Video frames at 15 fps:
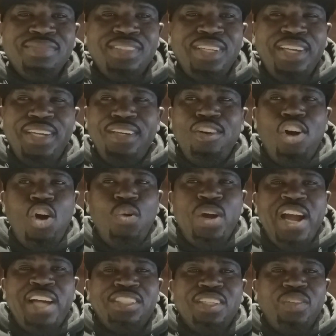And they all
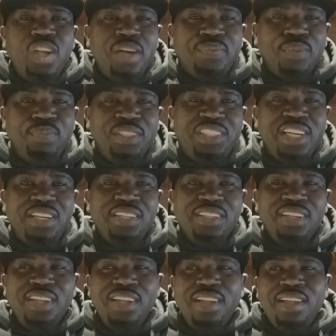got some nerve to be telling